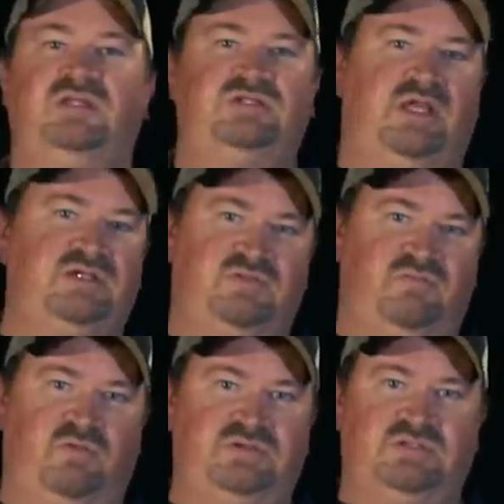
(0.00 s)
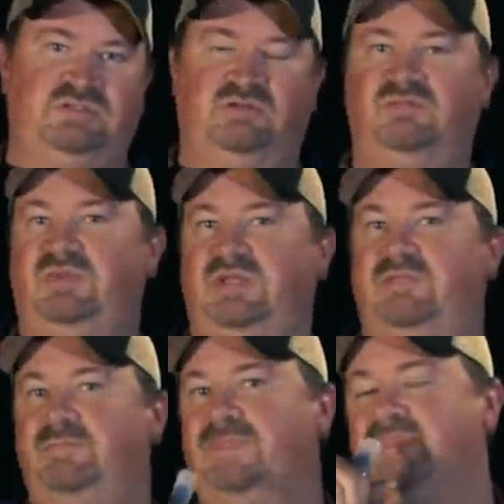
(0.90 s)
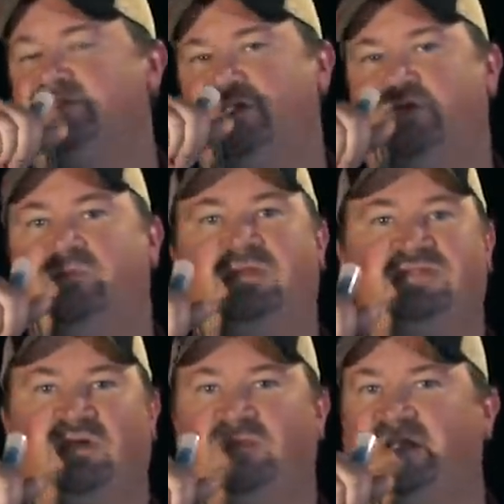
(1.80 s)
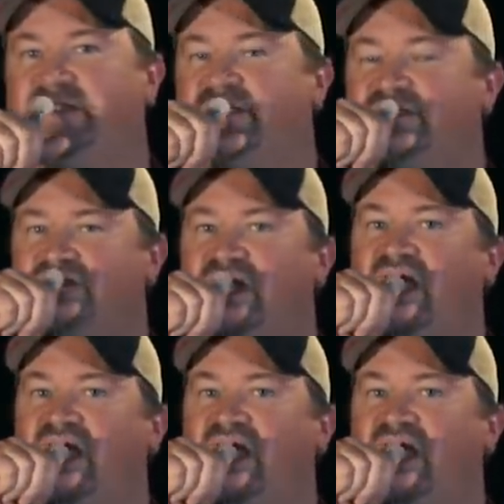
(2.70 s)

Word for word: change the voices a little bit. So it'd be something like this.